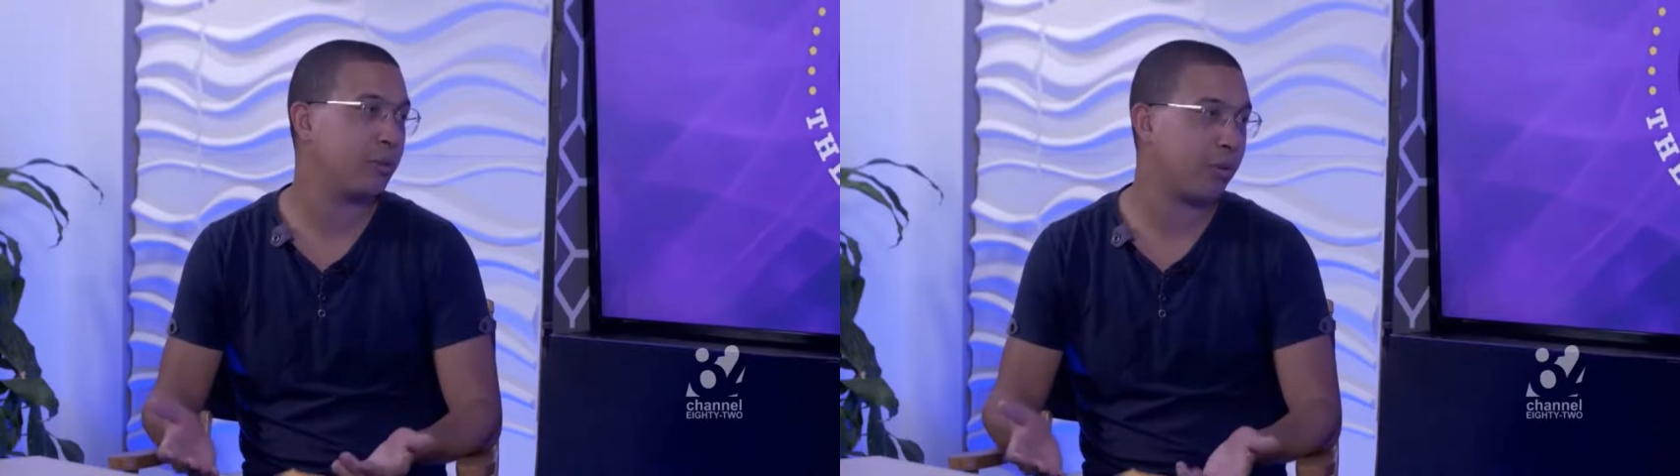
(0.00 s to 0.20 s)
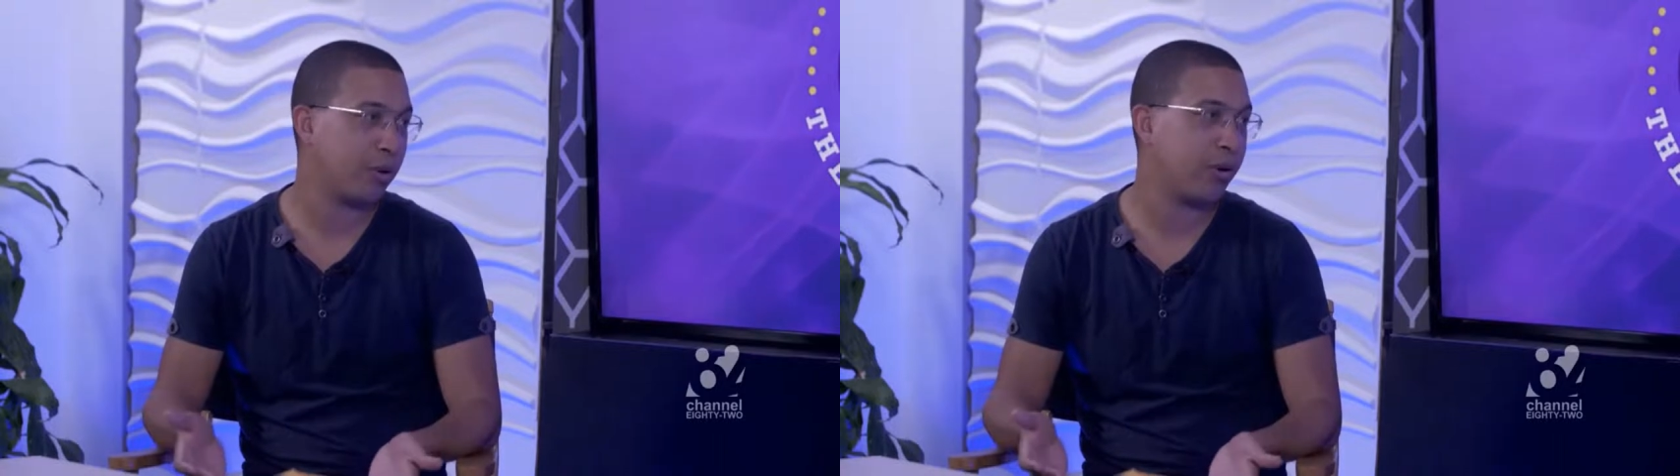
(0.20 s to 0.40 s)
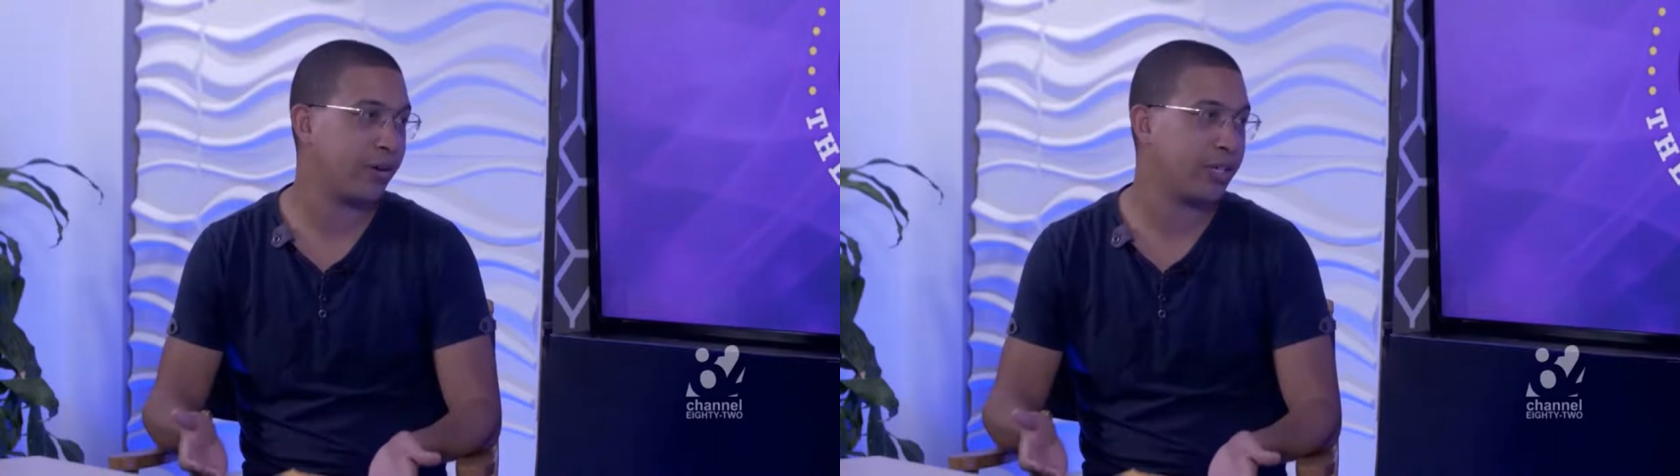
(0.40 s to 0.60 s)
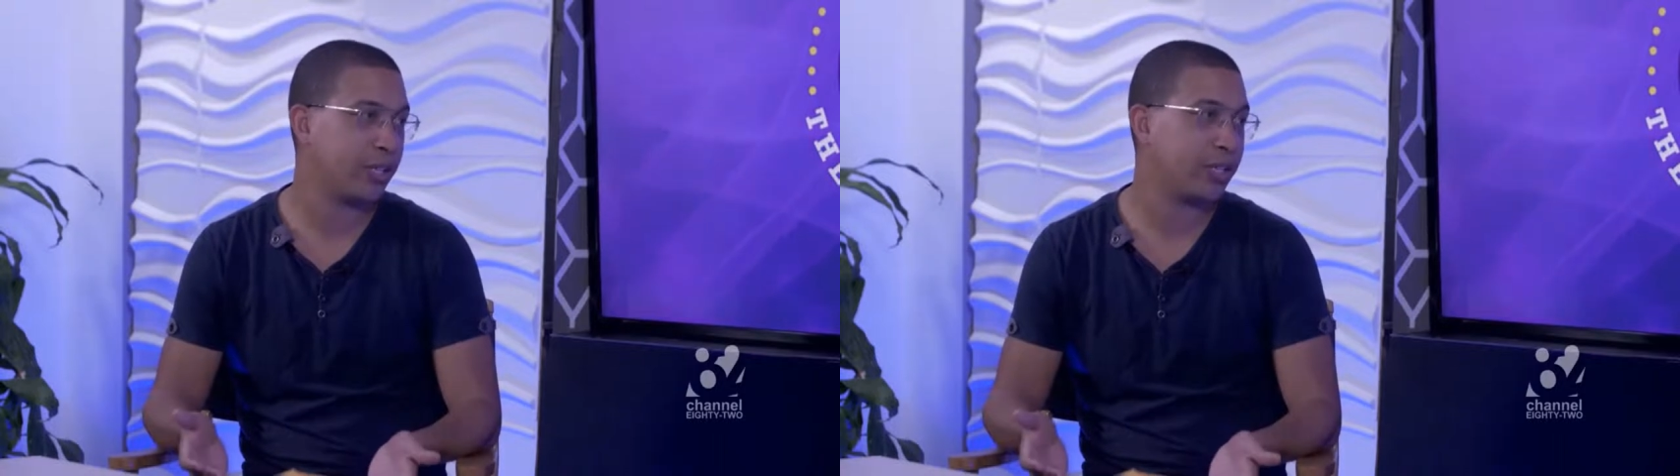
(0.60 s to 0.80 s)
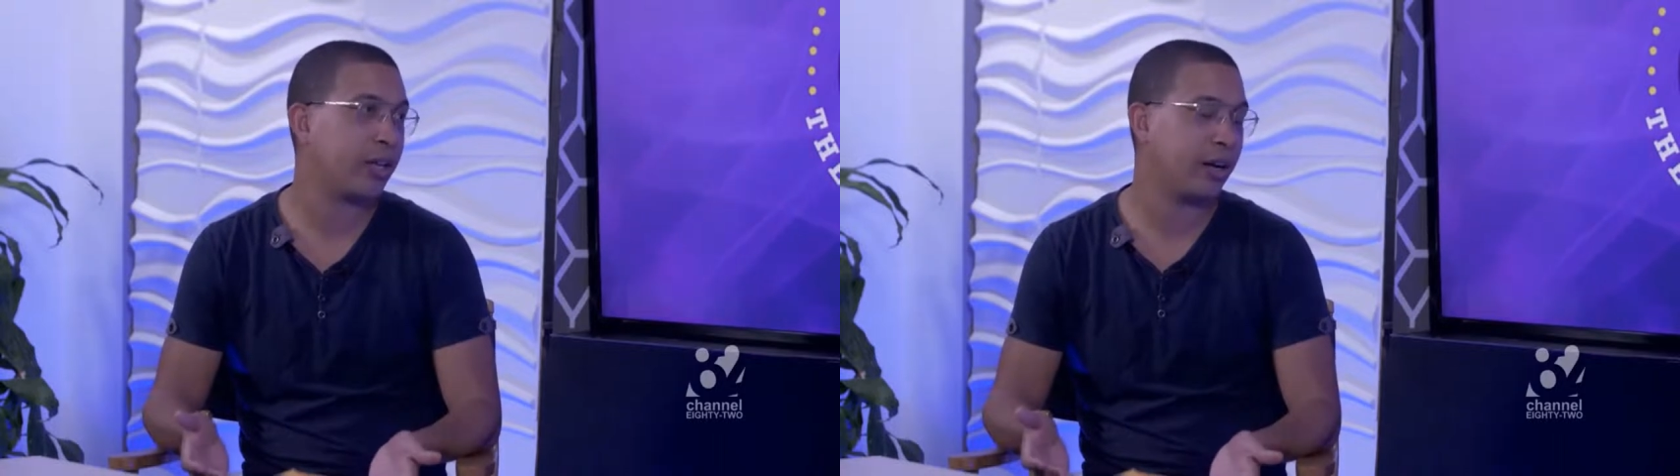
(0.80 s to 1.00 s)

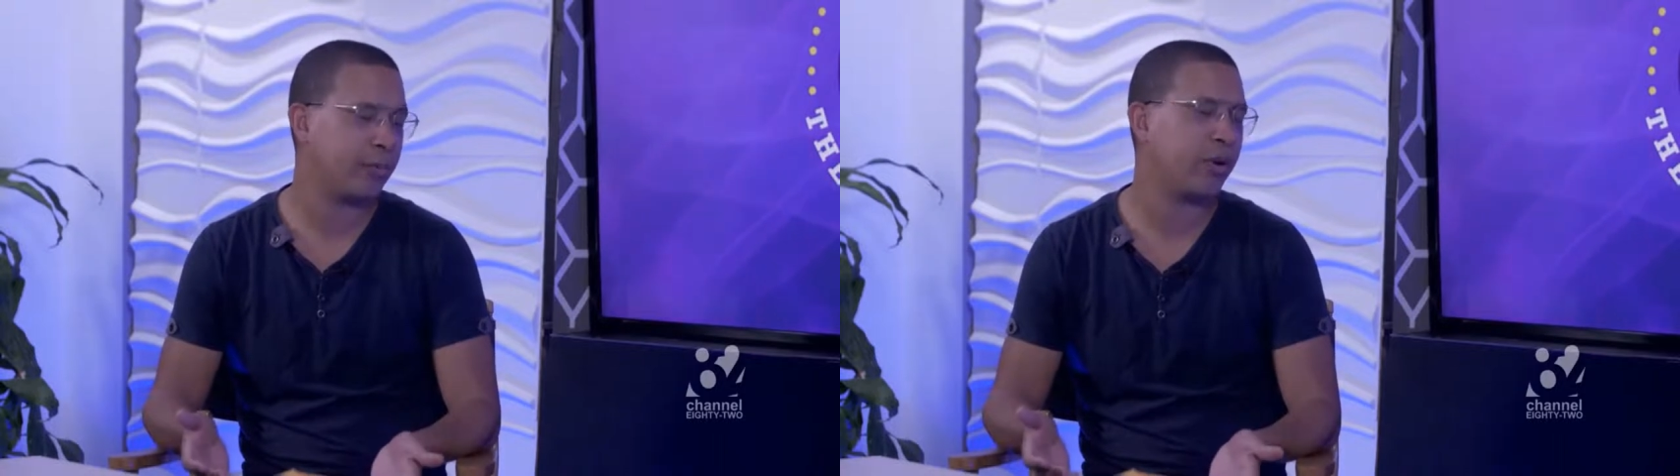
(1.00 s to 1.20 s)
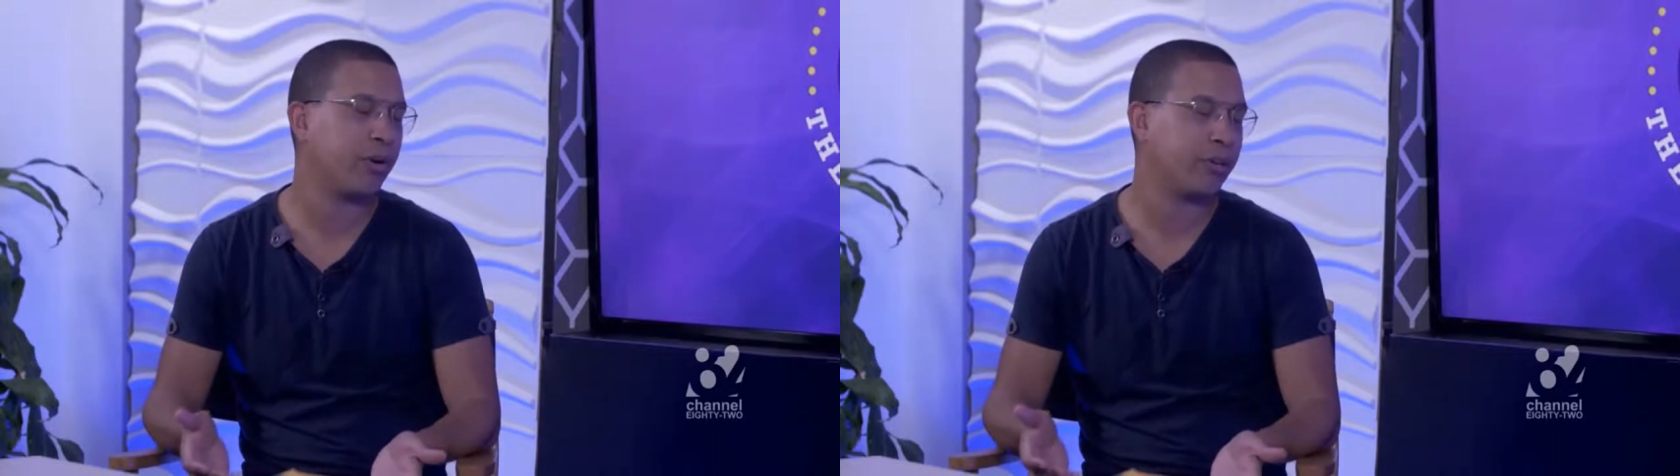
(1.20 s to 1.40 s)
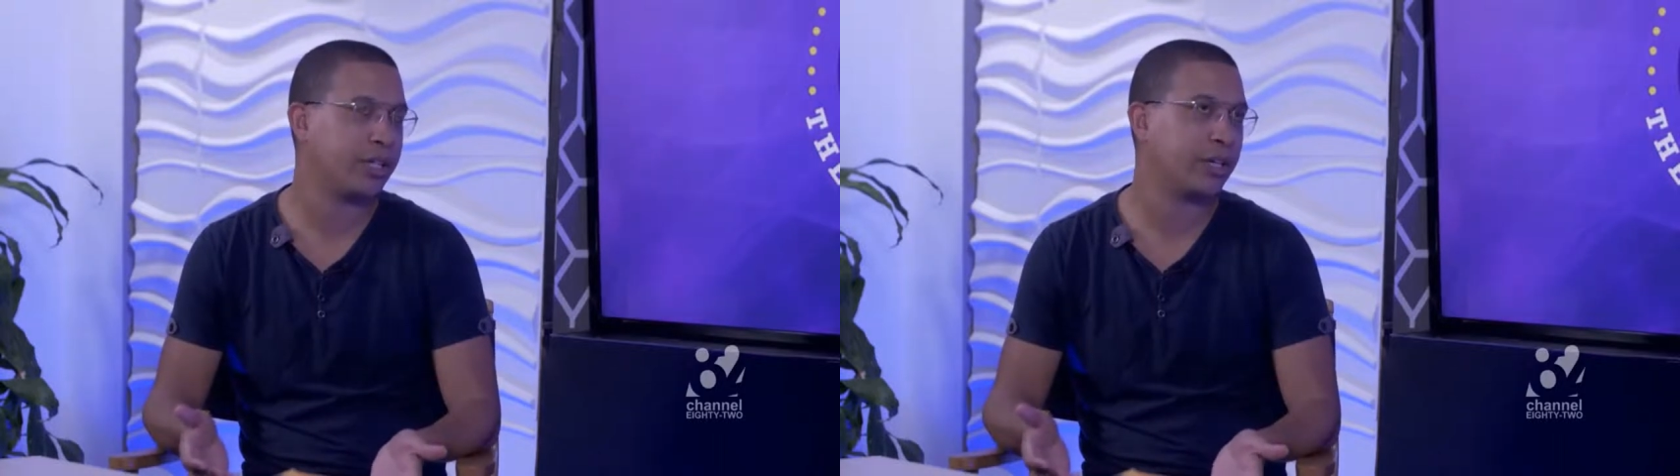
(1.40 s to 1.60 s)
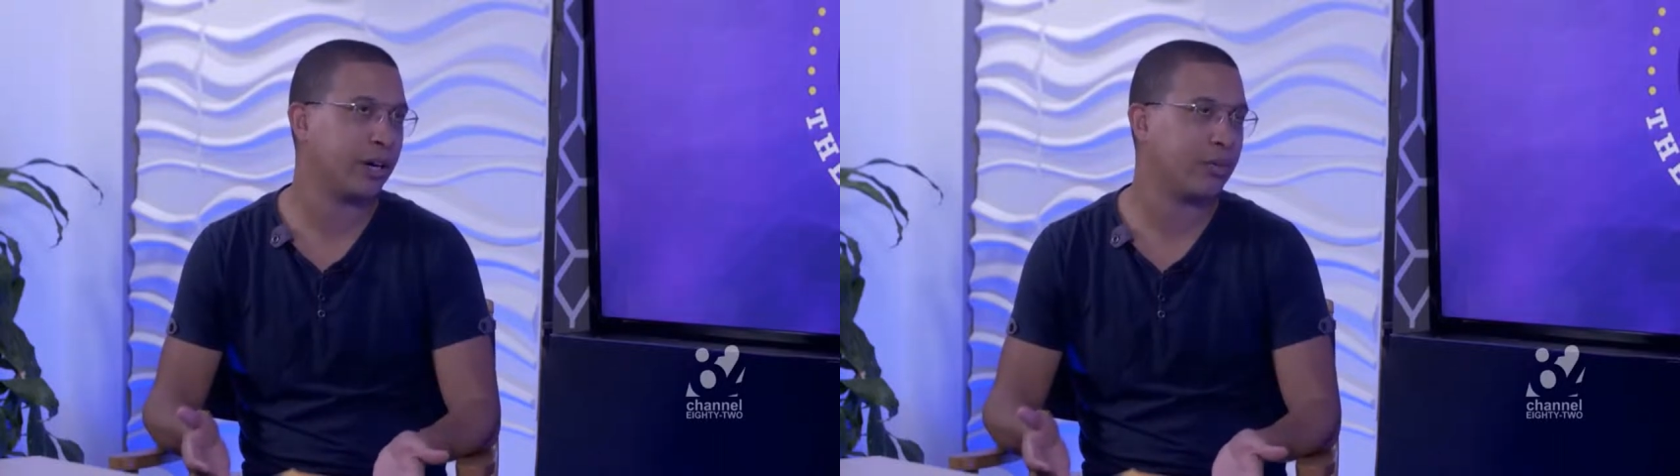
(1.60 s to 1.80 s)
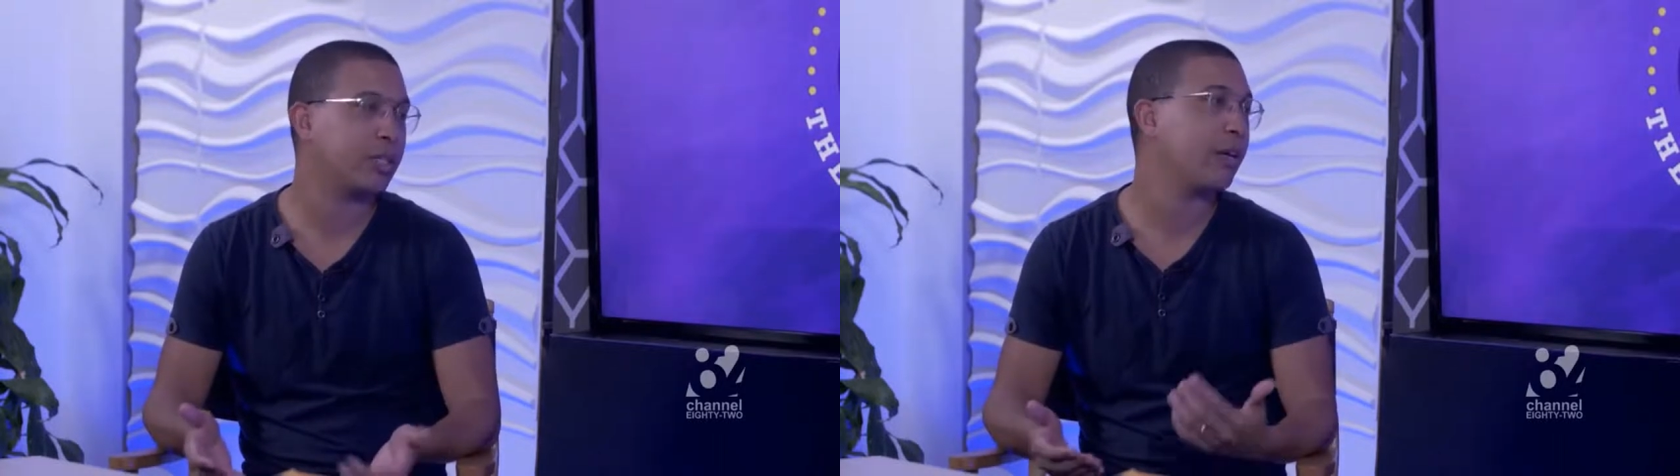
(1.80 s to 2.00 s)
brokerage accounts.